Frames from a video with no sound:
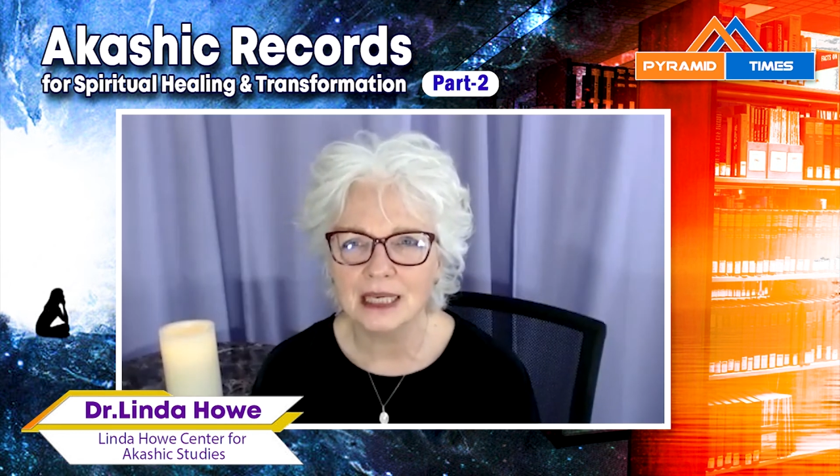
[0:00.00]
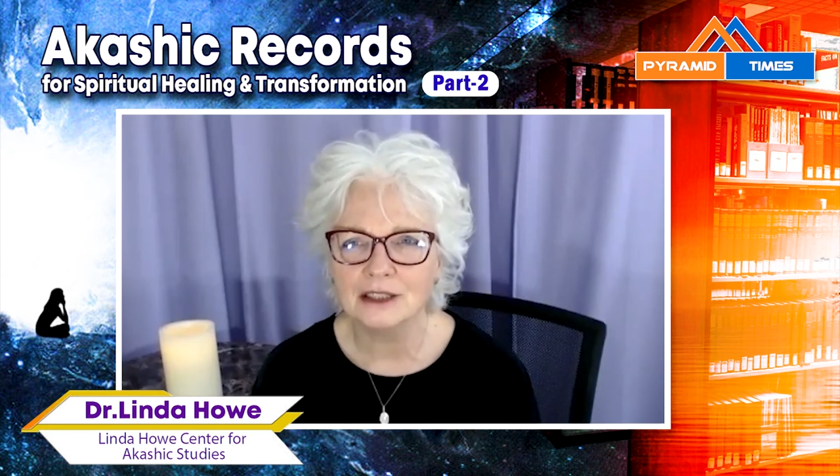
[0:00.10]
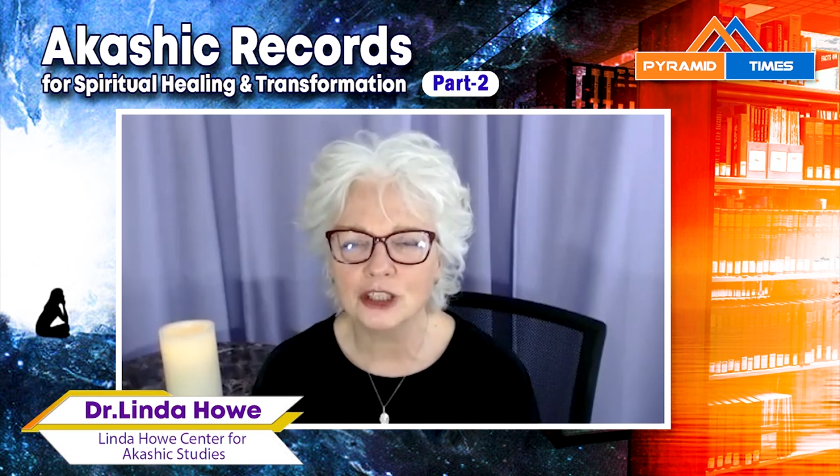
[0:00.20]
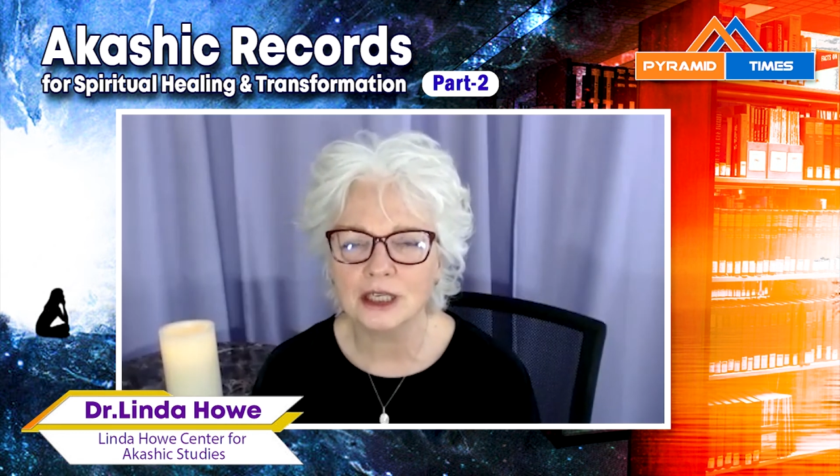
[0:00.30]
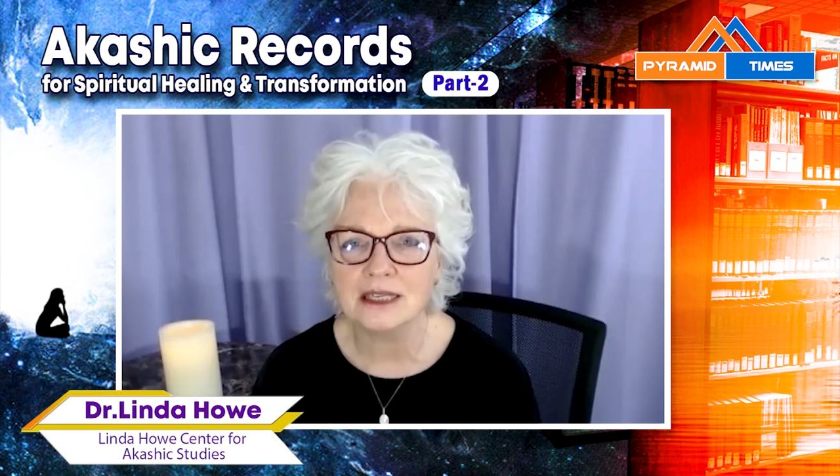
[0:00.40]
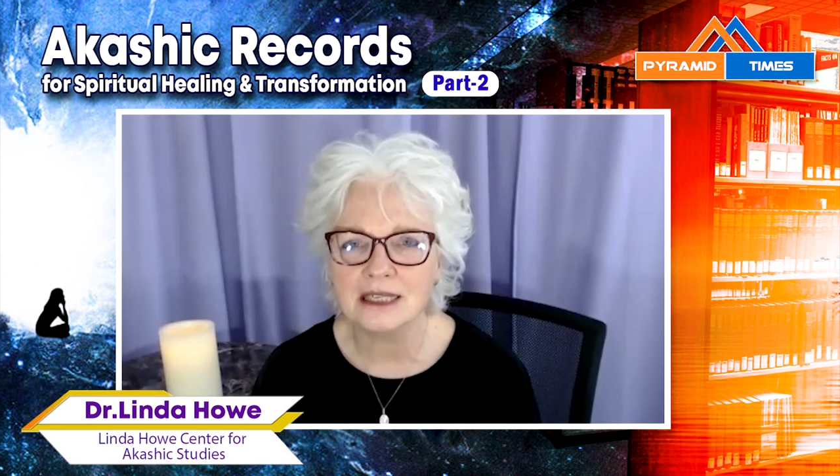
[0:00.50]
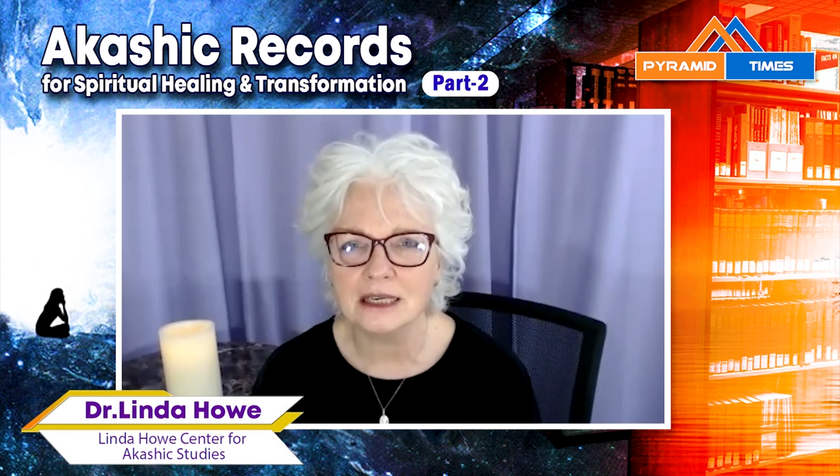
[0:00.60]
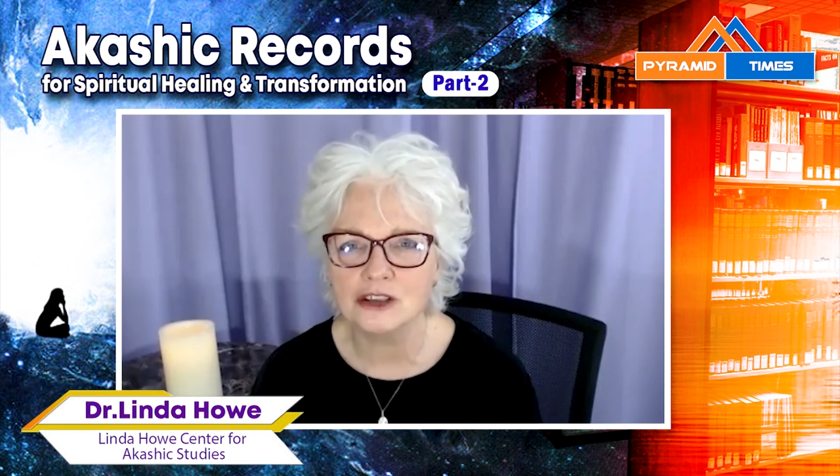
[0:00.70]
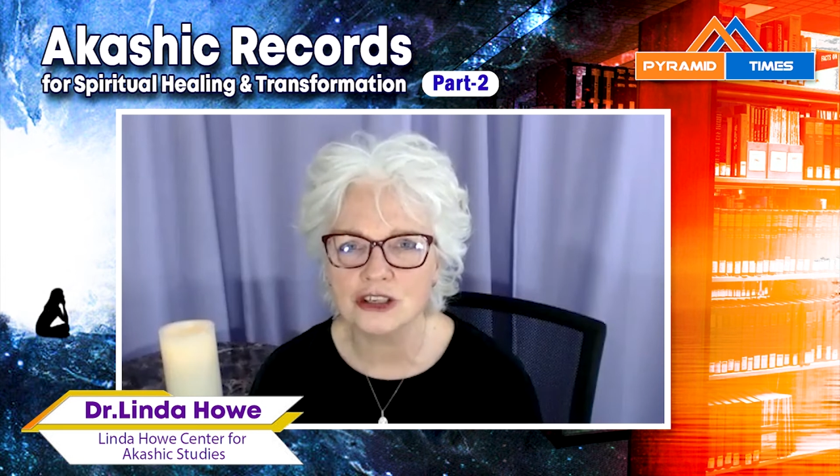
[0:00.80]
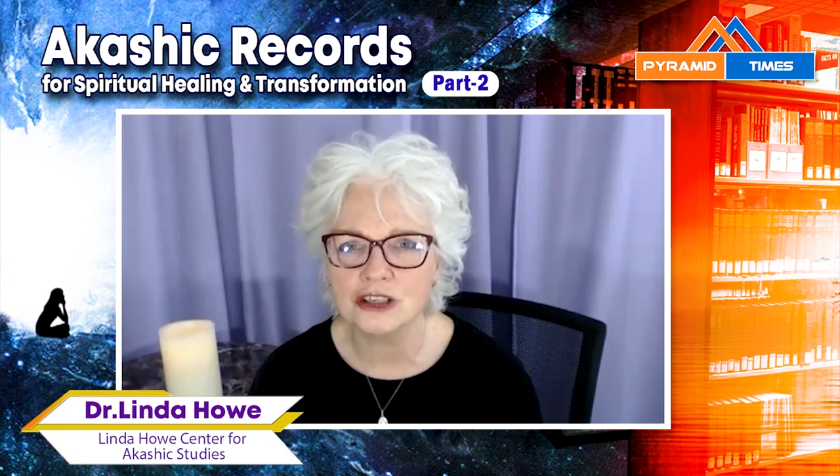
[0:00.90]
Just
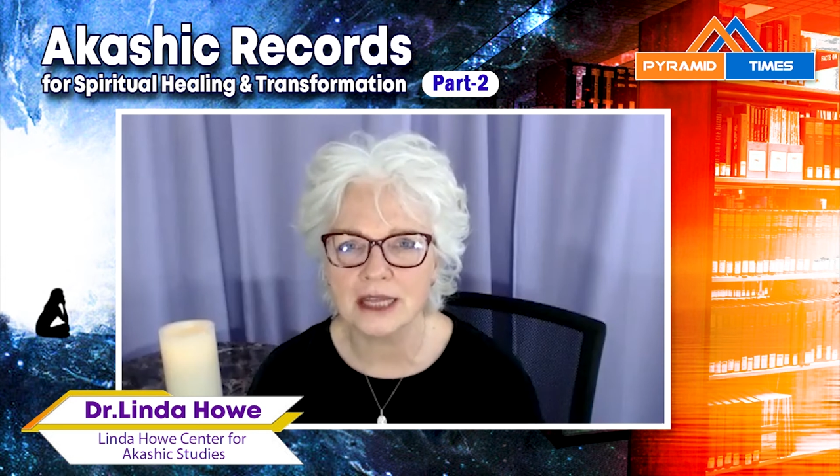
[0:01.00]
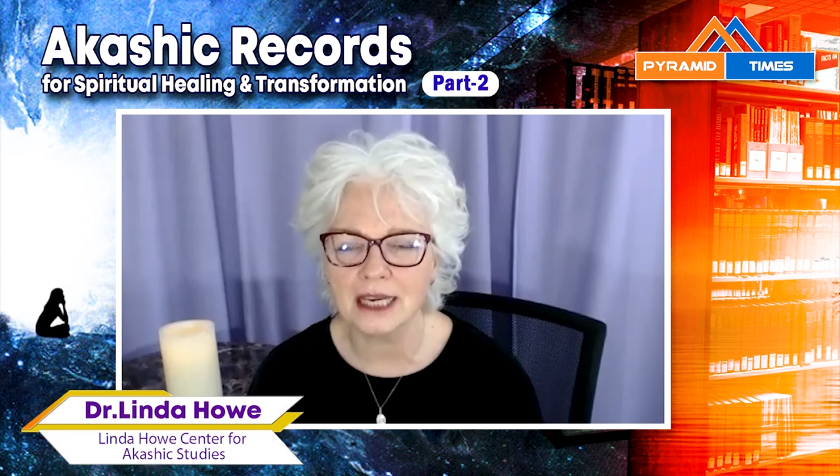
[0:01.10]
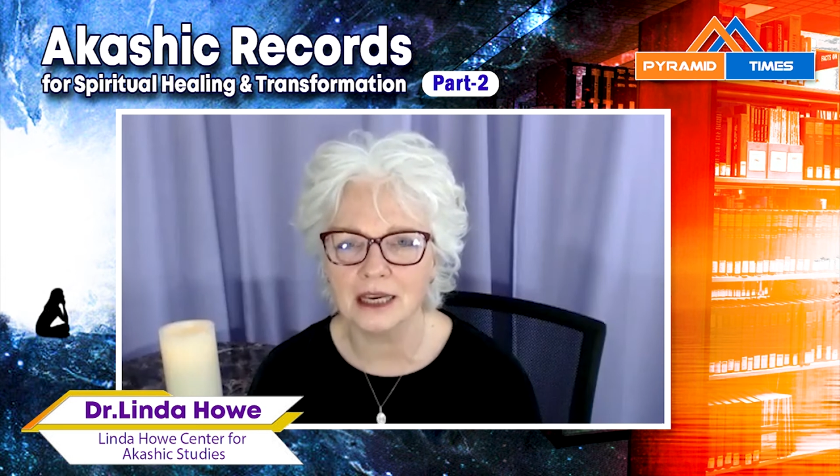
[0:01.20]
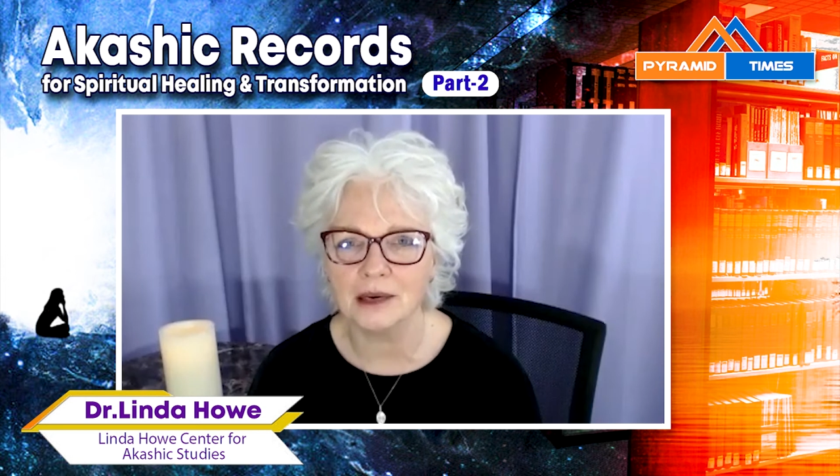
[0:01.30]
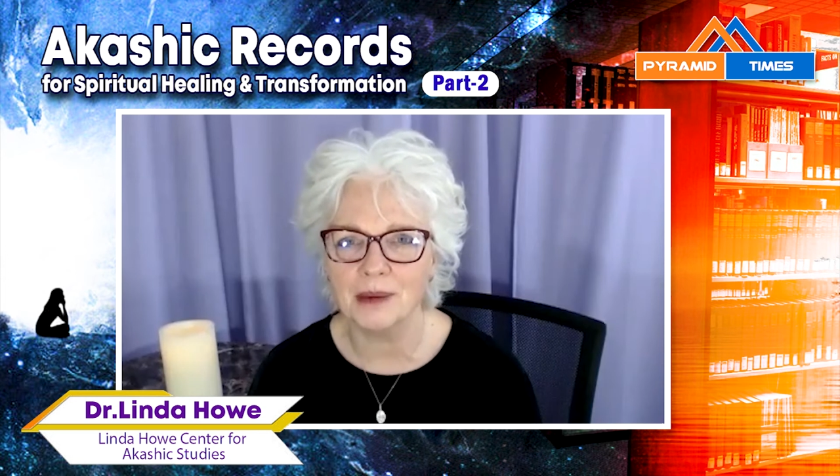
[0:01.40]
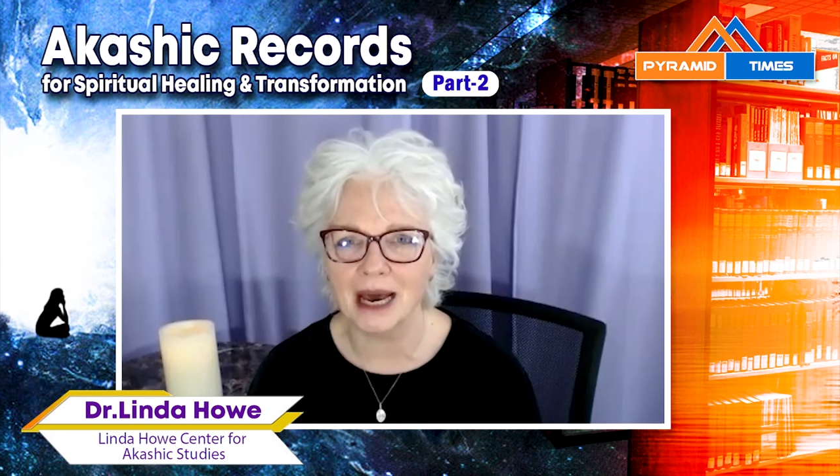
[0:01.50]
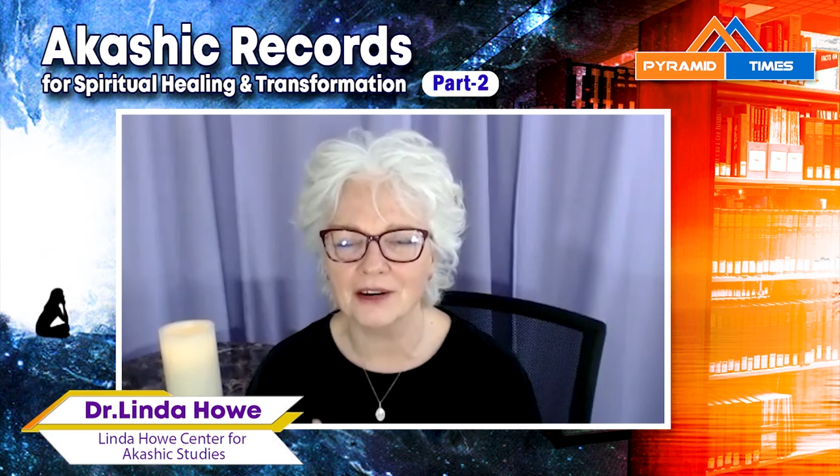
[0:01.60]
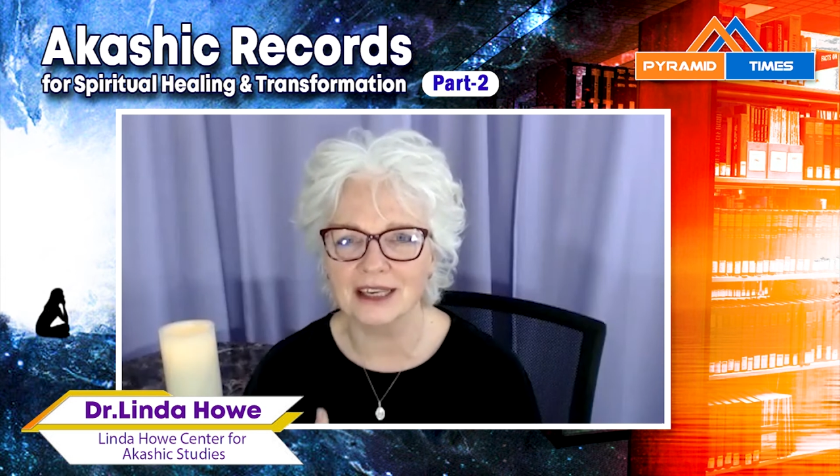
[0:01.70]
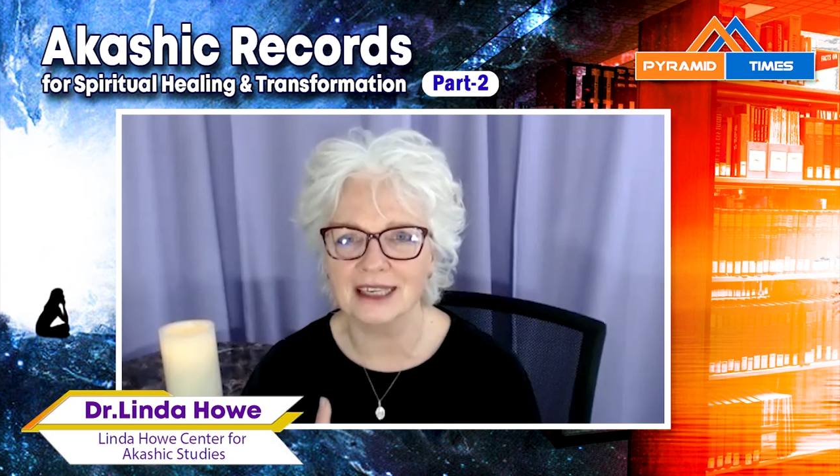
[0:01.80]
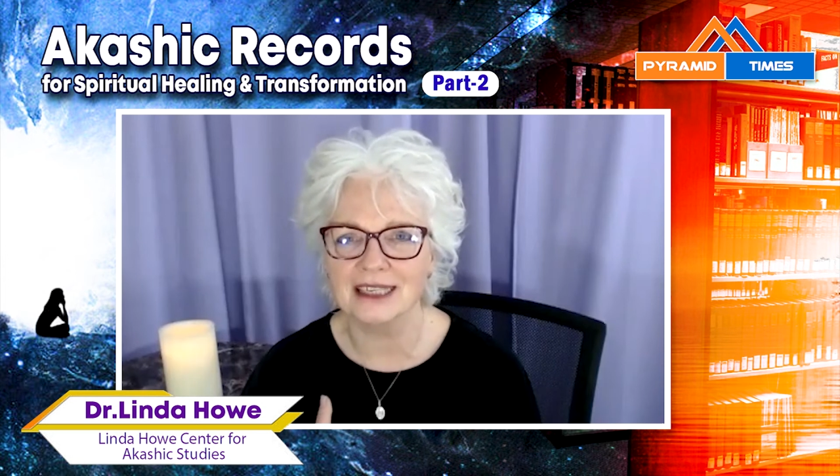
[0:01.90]
thinking about
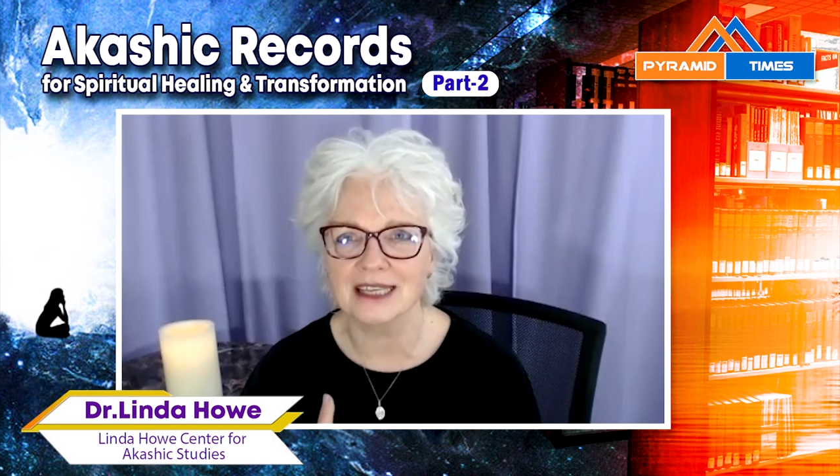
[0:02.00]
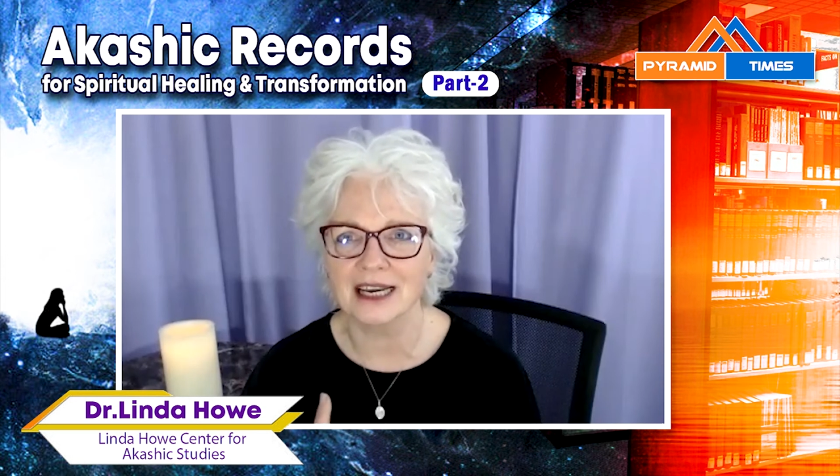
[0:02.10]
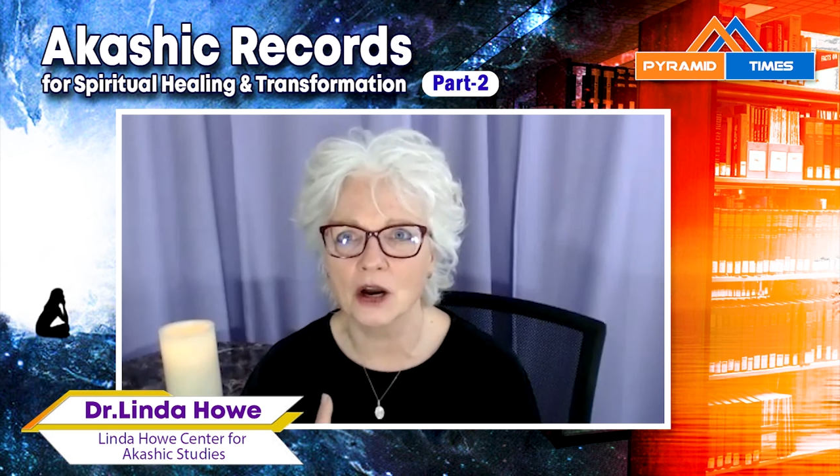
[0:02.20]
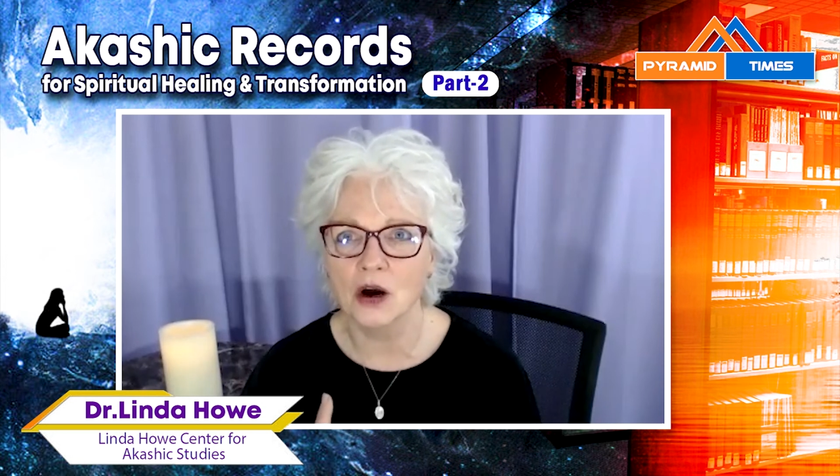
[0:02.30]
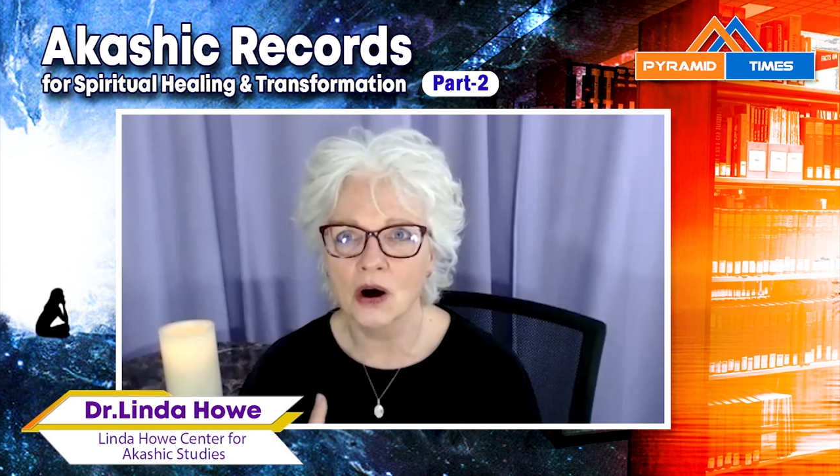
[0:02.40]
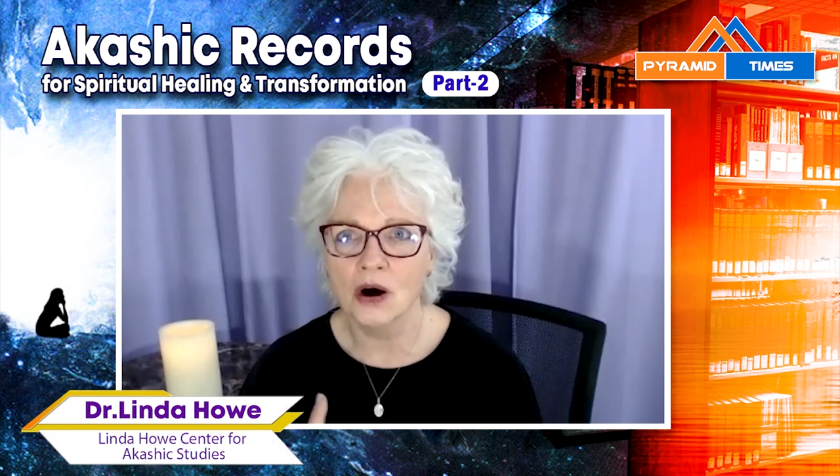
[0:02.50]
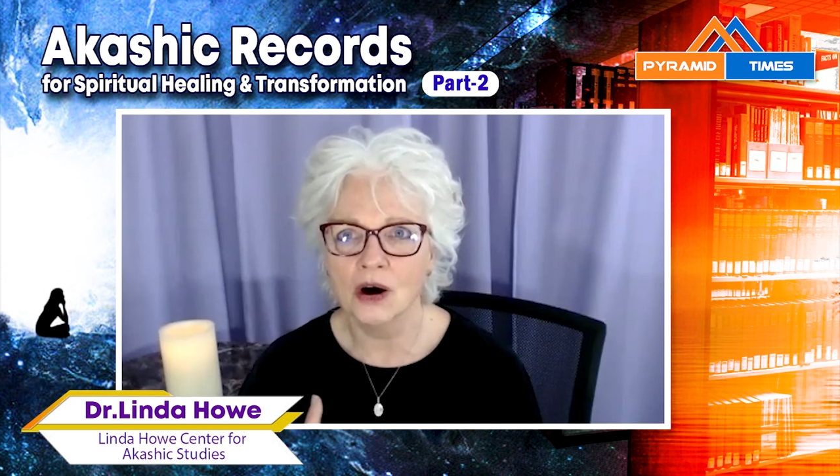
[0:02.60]
it is like, oh,